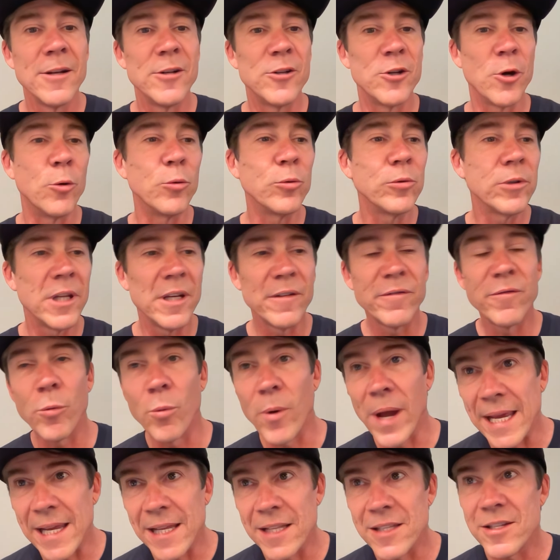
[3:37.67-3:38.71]
don't lift
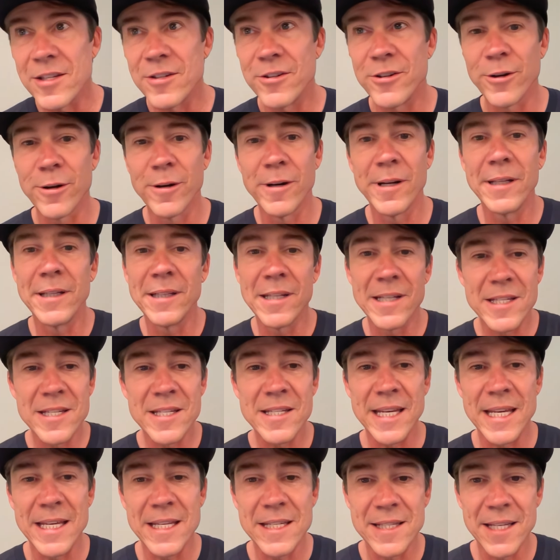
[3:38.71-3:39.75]
weights during the
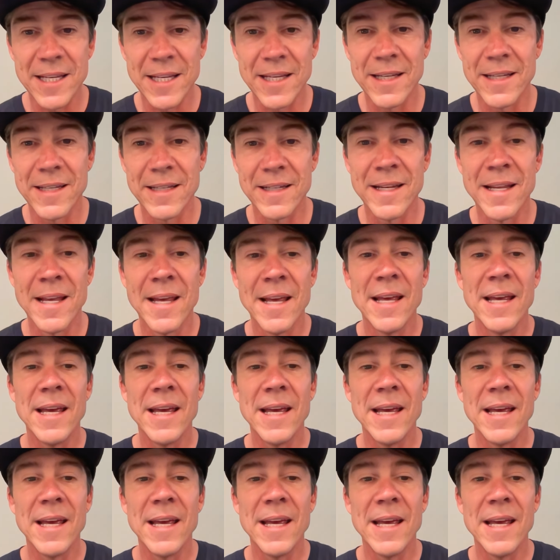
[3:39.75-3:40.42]
season.